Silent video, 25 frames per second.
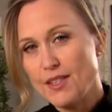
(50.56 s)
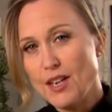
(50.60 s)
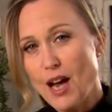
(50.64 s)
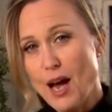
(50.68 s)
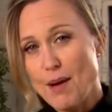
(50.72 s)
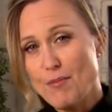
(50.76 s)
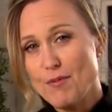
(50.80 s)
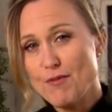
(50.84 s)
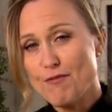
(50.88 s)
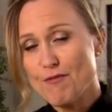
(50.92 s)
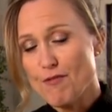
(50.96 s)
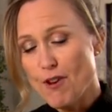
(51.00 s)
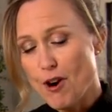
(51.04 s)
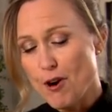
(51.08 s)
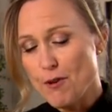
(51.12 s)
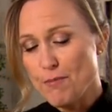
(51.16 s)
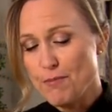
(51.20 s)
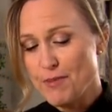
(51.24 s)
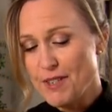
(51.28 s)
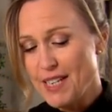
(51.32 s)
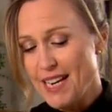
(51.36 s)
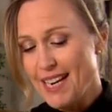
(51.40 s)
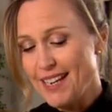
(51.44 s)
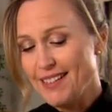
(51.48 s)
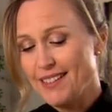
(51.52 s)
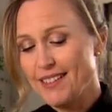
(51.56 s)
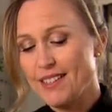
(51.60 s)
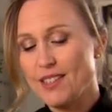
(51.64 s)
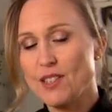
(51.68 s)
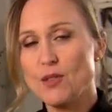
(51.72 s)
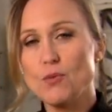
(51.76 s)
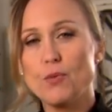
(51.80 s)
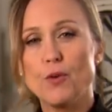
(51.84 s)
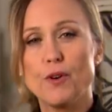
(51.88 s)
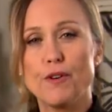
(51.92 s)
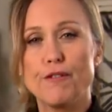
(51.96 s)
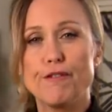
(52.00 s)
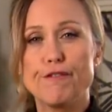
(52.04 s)
type of rope tends
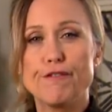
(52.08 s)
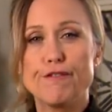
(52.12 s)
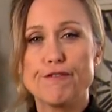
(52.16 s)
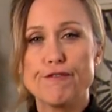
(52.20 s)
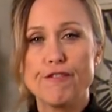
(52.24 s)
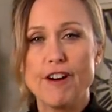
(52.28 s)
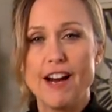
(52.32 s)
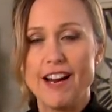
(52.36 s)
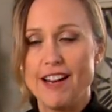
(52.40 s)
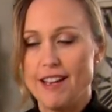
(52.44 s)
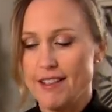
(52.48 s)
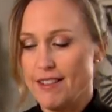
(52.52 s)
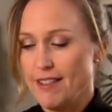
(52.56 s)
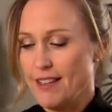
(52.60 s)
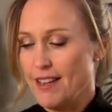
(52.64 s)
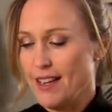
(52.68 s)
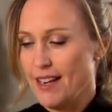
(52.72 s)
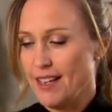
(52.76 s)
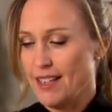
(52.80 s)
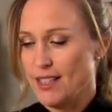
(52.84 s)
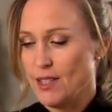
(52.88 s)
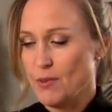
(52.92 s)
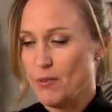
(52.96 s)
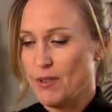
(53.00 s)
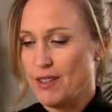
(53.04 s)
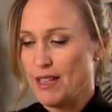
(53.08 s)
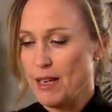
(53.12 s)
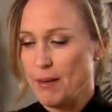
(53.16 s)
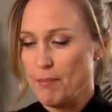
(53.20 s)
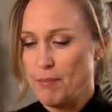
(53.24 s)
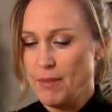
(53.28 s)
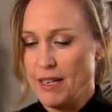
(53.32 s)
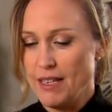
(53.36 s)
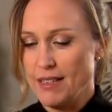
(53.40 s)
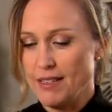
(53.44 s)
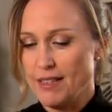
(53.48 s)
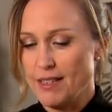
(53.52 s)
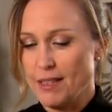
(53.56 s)
to want to fray at the ends. What that
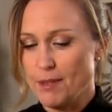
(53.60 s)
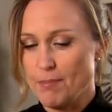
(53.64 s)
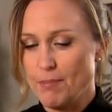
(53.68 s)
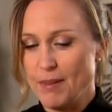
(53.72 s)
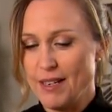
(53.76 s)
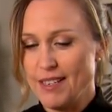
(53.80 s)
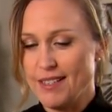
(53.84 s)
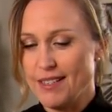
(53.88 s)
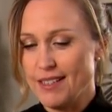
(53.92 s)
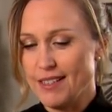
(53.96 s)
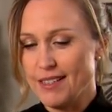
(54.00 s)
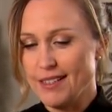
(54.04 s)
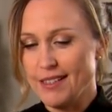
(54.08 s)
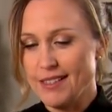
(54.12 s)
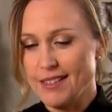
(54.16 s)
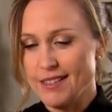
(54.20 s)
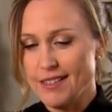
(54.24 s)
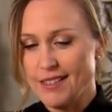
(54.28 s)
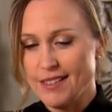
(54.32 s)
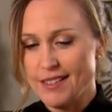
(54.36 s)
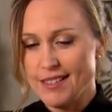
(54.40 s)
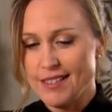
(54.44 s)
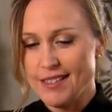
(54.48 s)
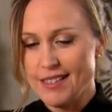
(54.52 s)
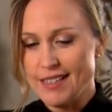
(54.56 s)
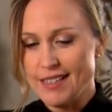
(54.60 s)
means is basically it's going to